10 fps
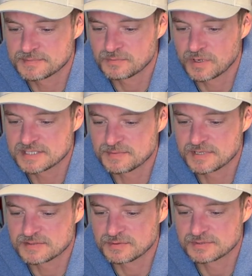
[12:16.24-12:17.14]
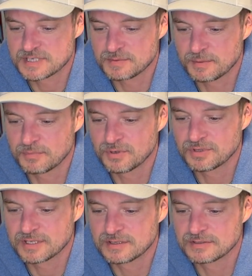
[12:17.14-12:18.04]
recipes where we're talking about
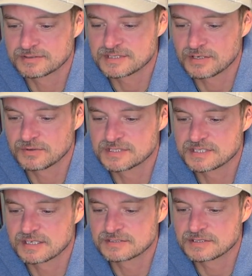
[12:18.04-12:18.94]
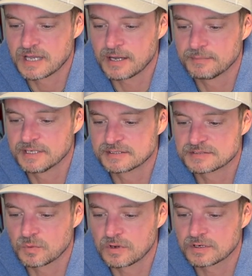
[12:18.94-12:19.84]
boiling noodles, it always tells you how
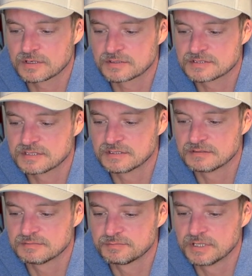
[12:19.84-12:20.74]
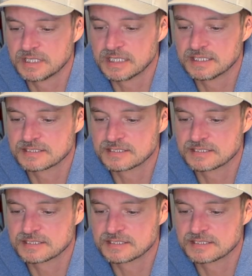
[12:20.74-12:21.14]
much water to put in.